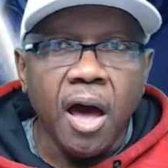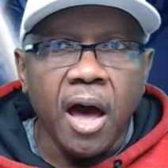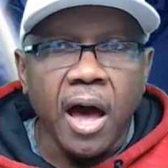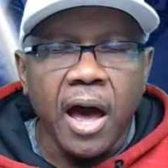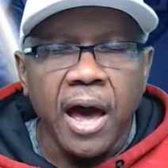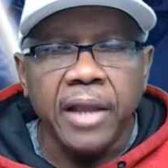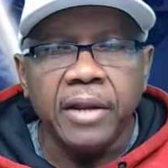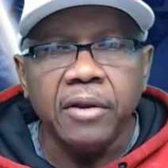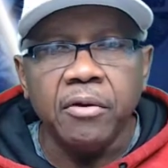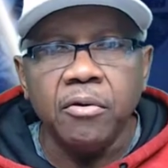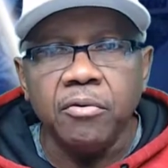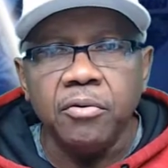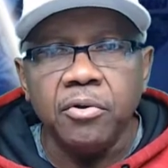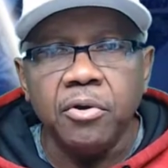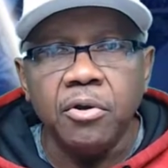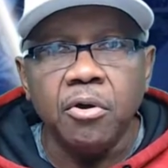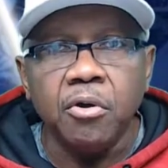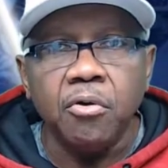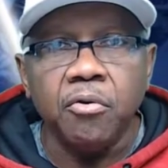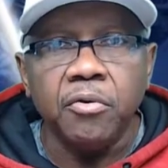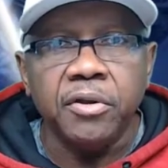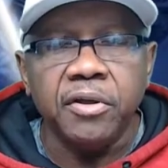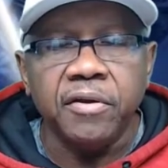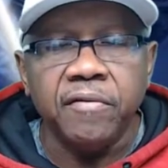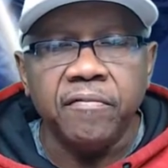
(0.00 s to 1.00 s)
I don't
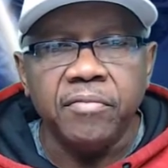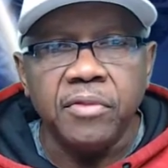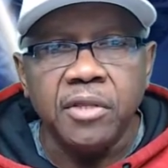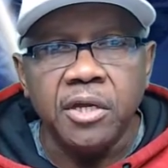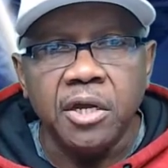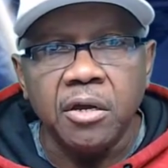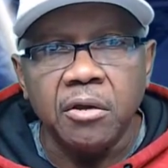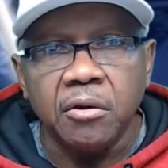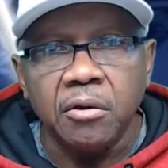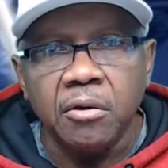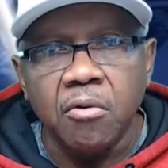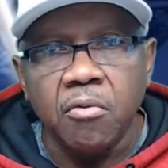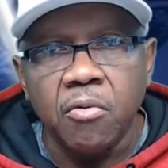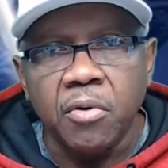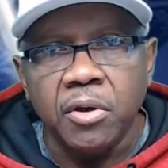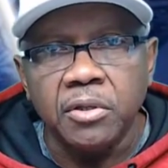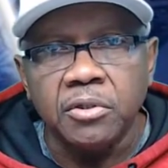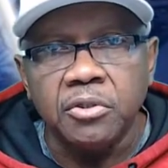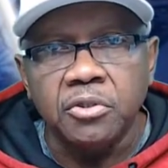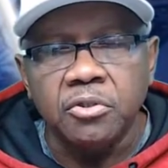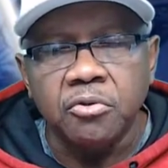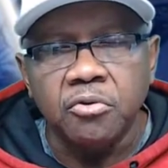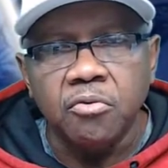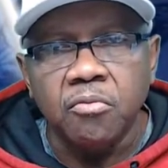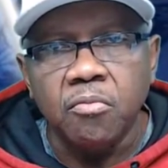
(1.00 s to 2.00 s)
know if they're
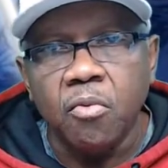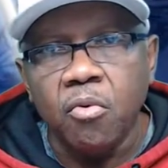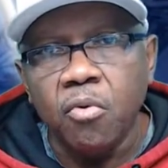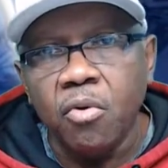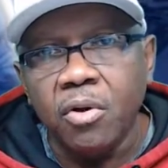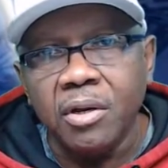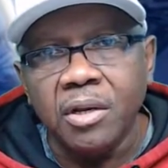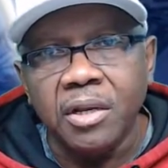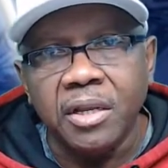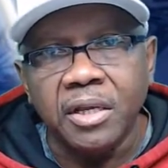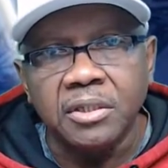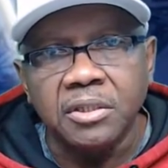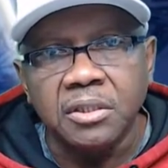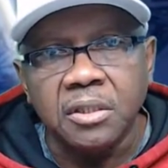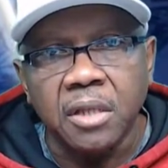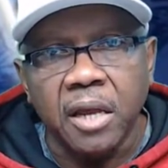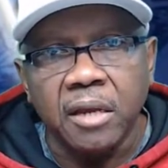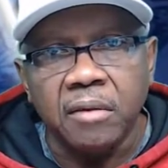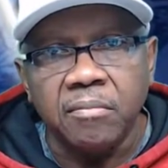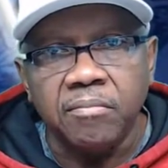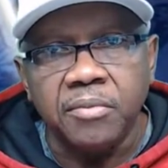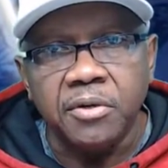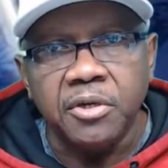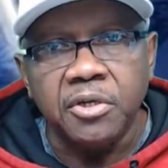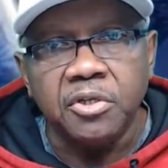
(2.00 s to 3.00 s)
going to more or less
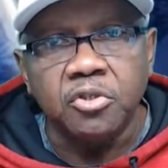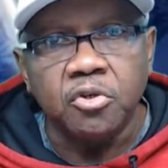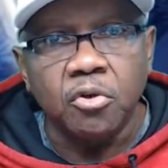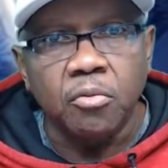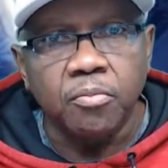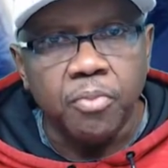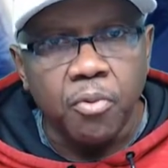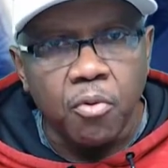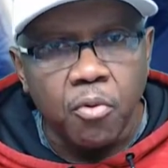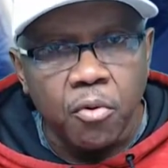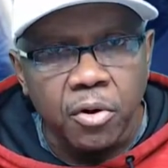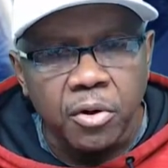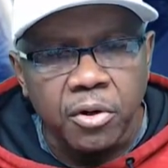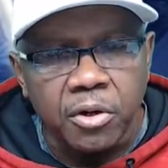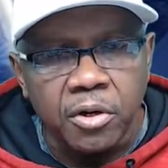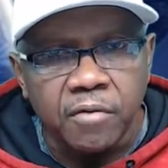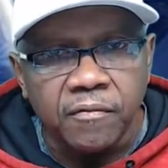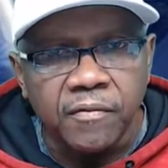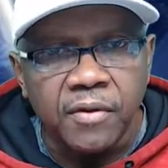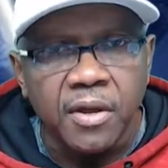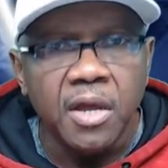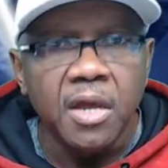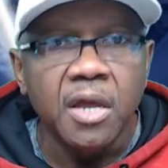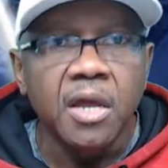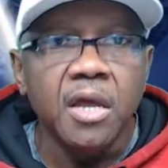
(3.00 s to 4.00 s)
like be
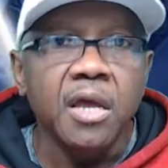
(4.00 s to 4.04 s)
supportive